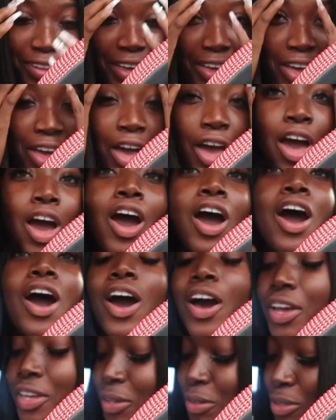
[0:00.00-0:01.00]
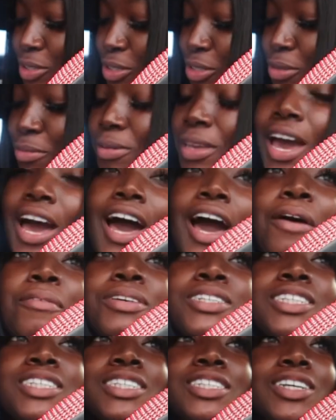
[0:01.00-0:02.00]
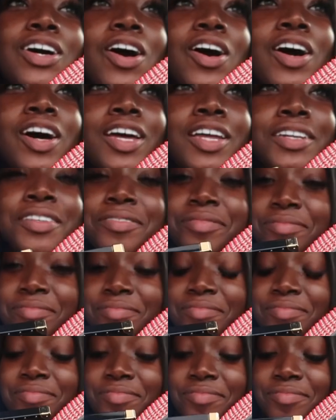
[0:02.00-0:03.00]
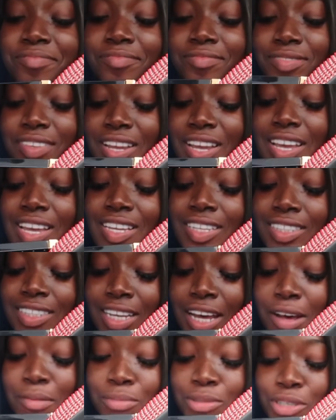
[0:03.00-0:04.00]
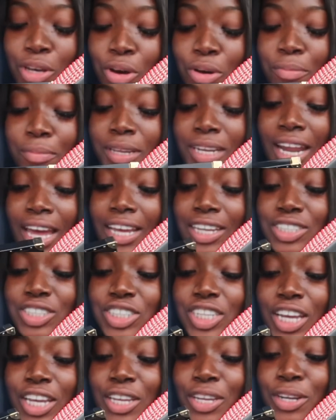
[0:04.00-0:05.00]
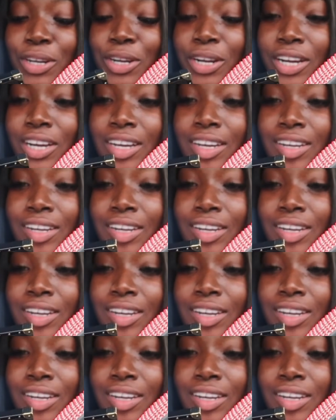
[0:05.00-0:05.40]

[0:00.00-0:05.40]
on YouTube? Yeah, I was just on. Some told me, like, check your